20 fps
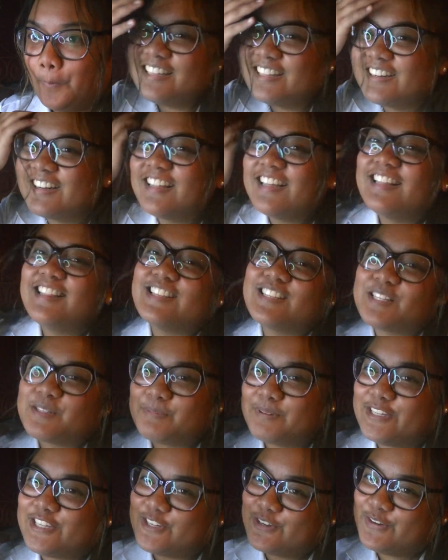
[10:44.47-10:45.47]
Literally, this is
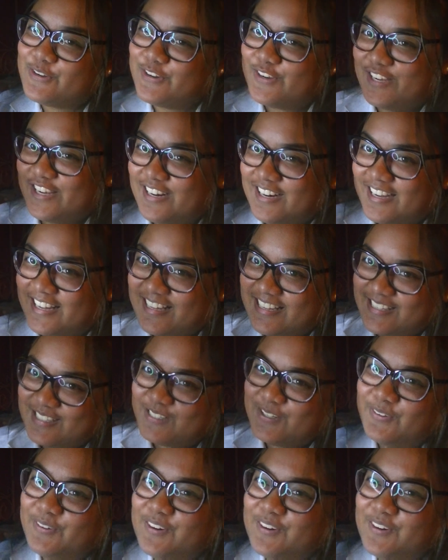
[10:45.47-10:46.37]
what junior year is.